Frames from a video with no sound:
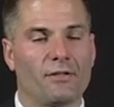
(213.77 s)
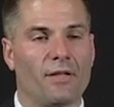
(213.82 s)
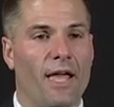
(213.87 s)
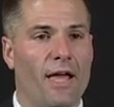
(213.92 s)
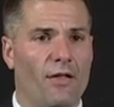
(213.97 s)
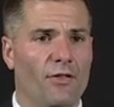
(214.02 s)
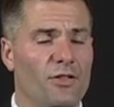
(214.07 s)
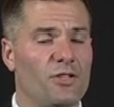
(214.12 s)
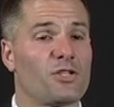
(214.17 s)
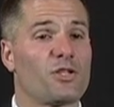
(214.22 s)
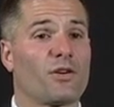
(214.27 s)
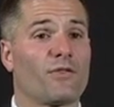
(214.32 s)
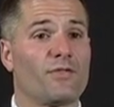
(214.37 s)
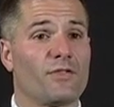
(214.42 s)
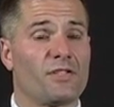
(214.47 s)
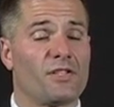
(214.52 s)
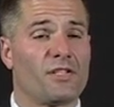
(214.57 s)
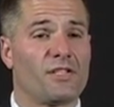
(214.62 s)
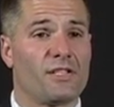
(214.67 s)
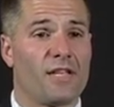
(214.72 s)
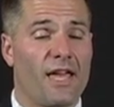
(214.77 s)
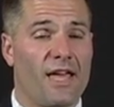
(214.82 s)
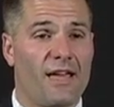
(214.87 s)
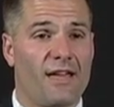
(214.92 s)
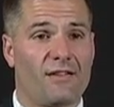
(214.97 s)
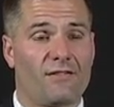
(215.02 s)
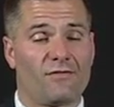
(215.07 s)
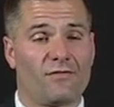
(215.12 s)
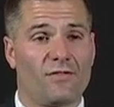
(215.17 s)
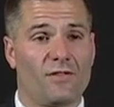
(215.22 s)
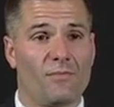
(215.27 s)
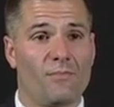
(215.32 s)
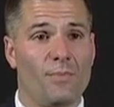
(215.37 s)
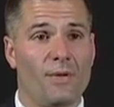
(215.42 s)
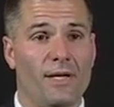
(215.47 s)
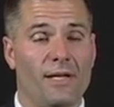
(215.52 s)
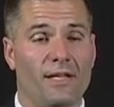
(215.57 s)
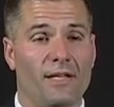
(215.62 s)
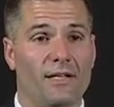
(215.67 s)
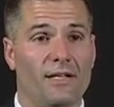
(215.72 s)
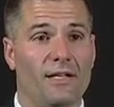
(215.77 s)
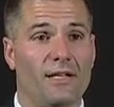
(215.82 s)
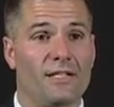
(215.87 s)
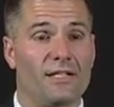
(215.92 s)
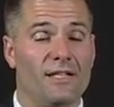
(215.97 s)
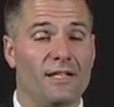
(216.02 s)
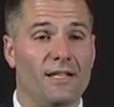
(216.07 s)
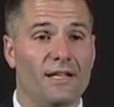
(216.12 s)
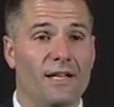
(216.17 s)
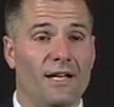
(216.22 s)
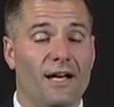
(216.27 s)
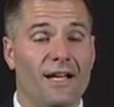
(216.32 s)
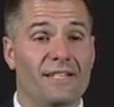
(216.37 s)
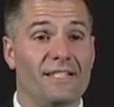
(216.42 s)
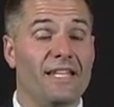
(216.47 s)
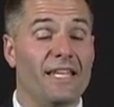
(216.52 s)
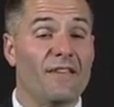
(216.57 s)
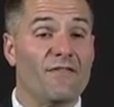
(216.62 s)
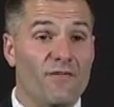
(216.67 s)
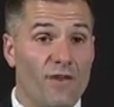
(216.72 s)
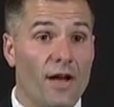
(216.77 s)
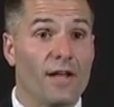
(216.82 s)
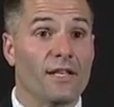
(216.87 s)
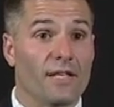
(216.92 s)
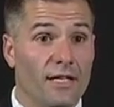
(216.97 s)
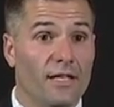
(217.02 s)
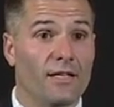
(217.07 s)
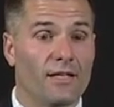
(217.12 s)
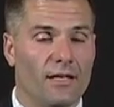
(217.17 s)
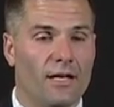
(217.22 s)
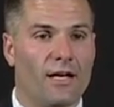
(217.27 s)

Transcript: health services have been defunded.